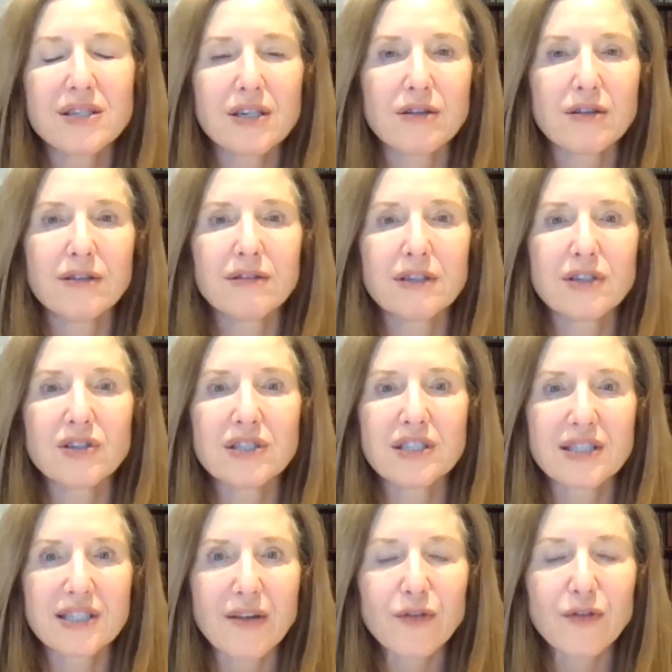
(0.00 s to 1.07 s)
So there is
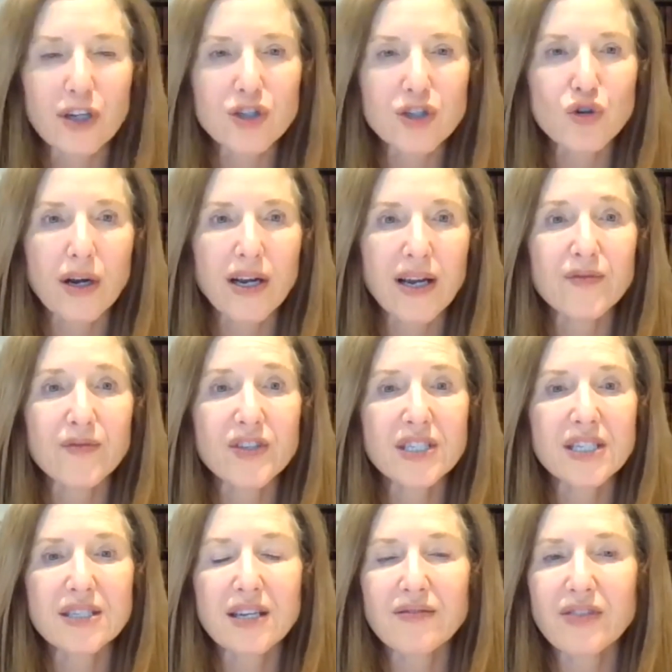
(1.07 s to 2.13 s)
definitely a strong
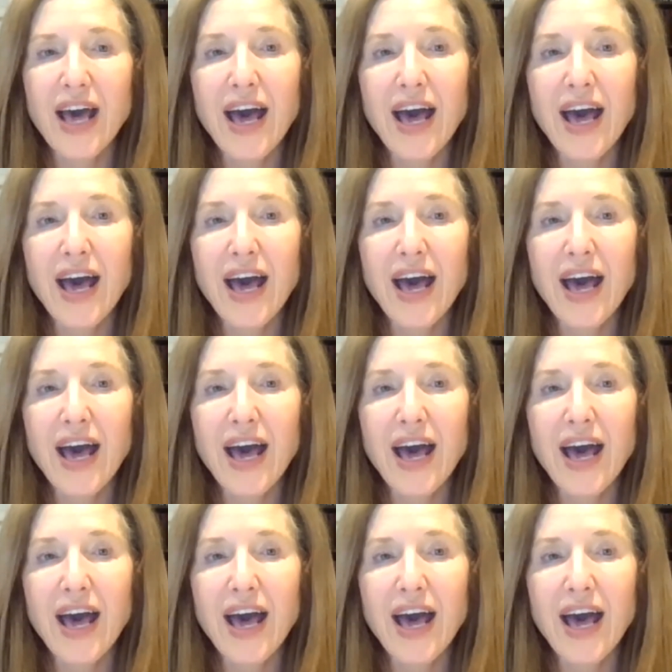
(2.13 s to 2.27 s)
emphasis of